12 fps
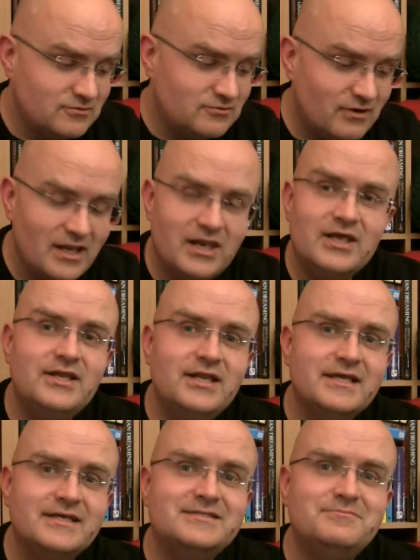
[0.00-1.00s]
great
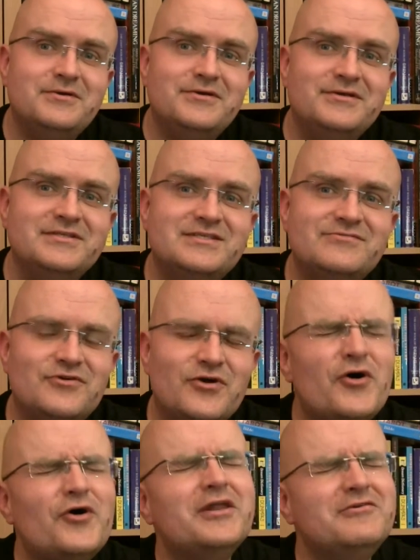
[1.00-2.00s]
learning experience for
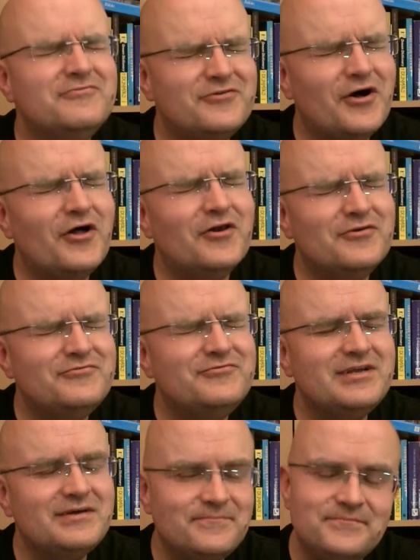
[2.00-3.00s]
all involved.